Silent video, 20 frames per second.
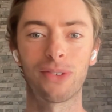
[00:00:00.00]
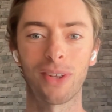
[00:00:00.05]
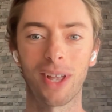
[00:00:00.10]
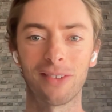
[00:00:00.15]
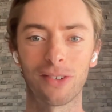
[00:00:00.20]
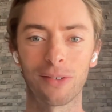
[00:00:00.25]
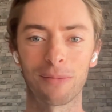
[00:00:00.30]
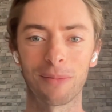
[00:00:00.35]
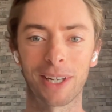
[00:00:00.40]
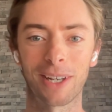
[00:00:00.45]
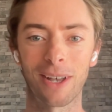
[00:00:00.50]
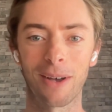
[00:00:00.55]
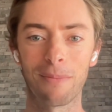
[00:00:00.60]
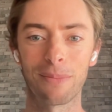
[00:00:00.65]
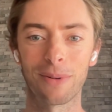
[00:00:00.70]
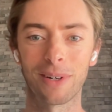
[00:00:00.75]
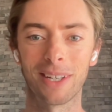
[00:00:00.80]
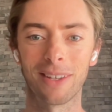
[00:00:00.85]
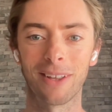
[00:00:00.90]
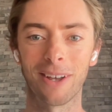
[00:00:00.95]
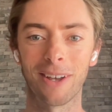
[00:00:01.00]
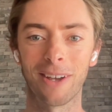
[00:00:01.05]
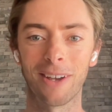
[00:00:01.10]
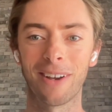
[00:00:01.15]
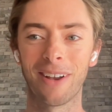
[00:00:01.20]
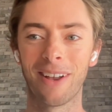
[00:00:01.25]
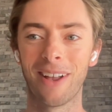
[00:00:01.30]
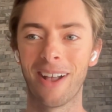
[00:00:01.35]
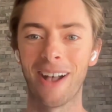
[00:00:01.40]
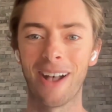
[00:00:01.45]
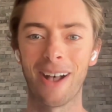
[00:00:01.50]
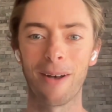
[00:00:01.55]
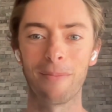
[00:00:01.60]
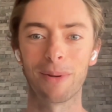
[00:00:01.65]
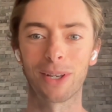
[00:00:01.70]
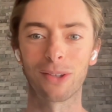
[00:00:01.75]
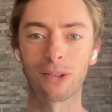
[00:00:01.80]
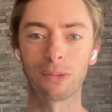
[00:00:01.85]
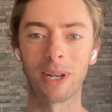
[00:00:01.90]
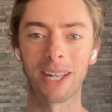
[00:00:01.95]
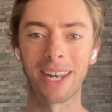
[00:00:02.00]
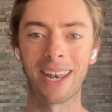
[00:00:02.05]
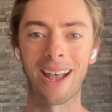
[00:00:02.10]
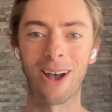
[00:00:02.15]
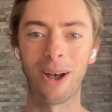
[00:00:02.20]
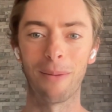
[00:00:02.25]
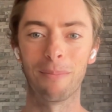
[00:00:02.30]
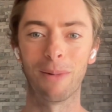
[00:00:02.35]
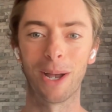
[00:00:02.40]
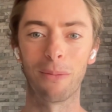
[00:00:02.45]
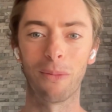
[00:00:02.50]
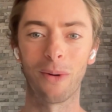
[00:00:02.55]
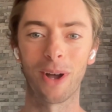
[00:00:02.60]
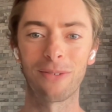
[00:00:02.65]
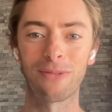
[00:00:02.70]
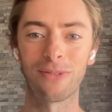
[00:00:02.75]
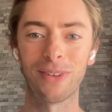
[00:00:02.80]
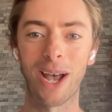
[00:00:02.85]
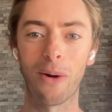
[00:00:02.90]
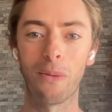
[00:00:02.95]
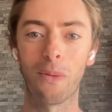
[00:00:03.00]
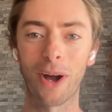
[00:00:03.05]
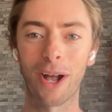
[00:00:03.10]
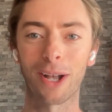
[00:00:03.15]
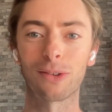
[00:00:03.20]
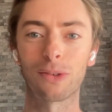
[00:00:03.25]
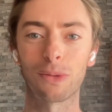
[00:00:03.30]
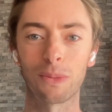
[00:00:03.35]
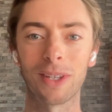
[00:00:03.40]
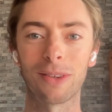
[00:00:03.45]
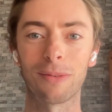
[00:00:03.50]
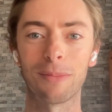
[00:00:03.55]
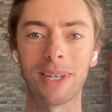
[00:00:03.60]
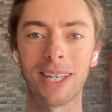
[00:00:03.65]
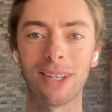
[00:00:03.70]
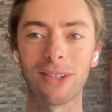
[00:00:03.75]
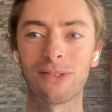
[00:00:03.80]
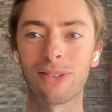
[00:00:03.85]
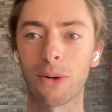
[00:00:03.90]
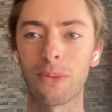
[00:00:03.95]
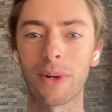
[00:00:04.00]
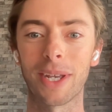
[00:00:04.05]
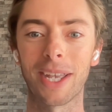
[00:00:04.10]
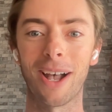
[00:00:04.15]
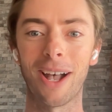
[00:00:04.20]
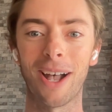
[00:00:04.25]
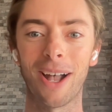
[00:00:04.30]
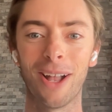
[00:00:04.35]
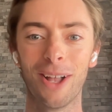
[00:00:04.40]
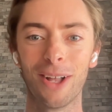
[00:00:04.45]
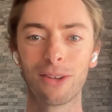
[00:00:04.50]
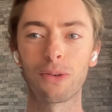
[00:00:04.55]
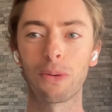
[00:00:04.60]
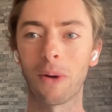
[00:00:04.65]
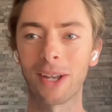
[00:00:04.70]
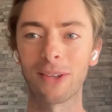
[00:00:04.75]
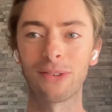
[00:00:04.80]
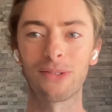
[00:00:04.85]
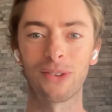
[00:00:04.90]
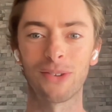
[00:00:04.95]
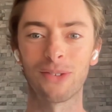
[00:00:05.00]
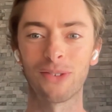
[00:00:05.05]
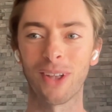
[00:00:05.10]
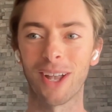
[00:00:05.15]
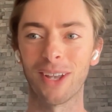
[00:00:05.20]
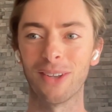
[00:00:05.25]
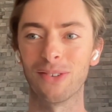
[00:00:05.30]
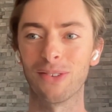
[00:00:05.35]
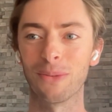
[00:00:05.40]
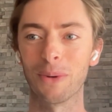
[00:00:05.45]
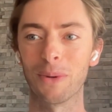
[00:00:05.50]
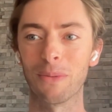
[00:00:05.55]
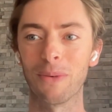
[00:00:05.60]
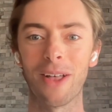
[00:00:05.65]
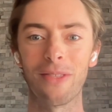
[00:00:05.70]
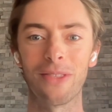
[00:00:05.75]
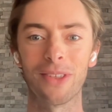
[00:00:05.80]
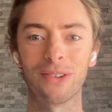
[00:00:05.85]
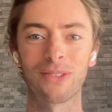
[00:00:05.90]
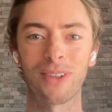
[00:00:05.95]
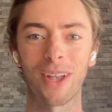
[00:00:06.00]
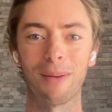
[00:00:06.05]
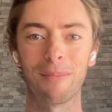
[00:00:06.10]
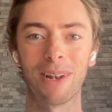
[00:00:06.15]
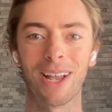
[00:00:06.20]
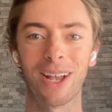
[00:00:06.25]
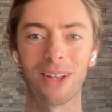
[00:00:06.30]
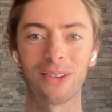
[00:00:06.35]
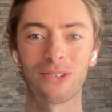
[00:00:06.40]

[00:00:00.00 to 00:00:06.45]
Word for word: the size of my company though, uh, because my now my wife now works with me, so we are twice the size that we were this time. Fifty